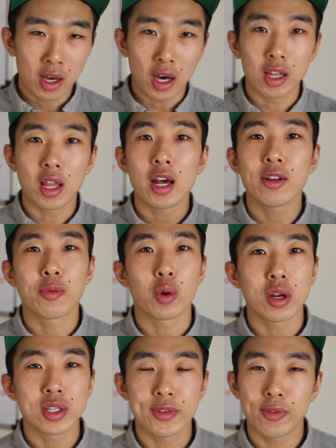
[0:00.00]
a lot of
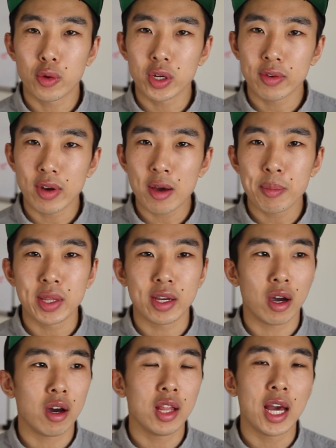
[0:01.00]
words floating around, but they
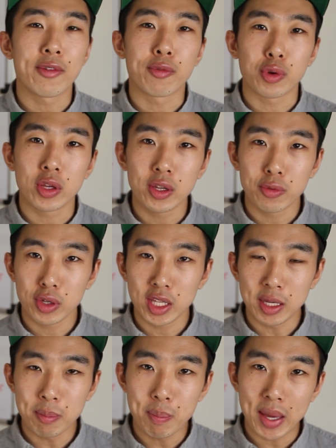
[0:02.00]
all have really,
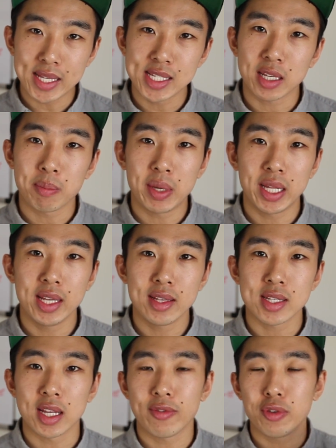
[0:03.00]
really basic
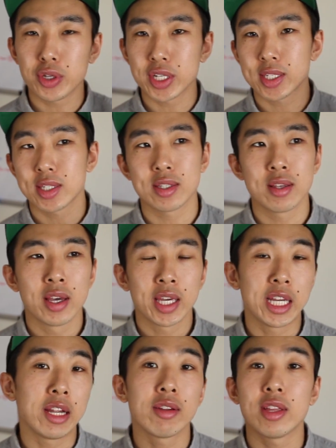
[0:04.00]
meanings. And if you just
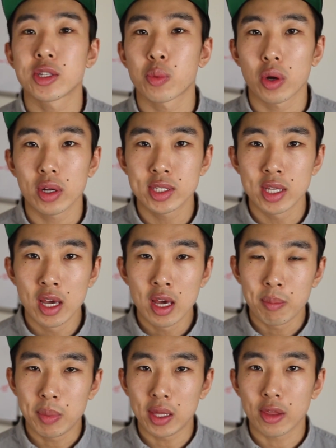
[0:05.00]
hear these words
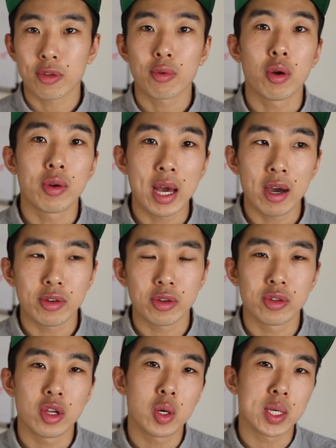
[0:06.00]
being thrown out, you'll
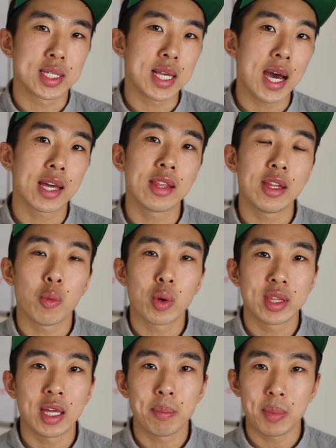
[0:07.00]
know exactly what
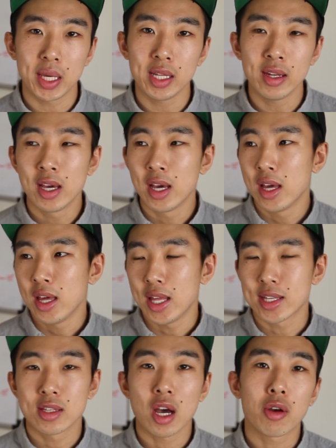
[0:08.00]
they mean.
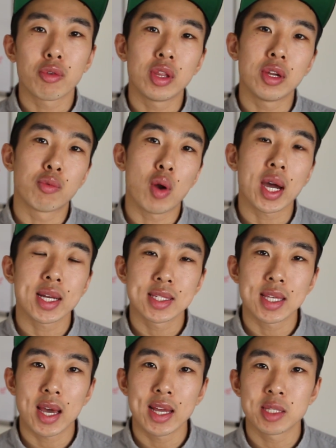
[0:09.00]
It's not really rocket
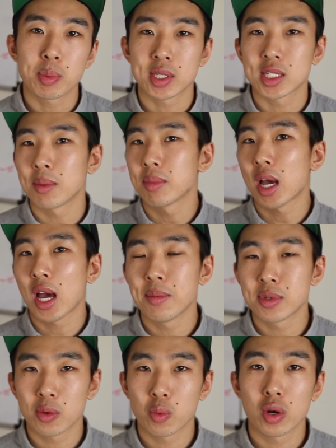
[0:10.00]
science, but
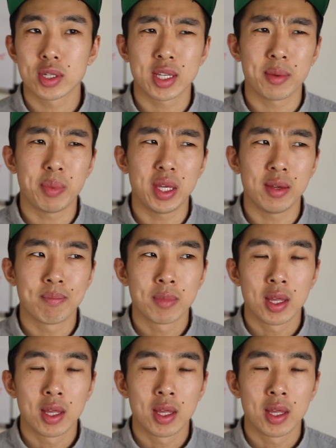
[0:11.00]
sometimes the words can be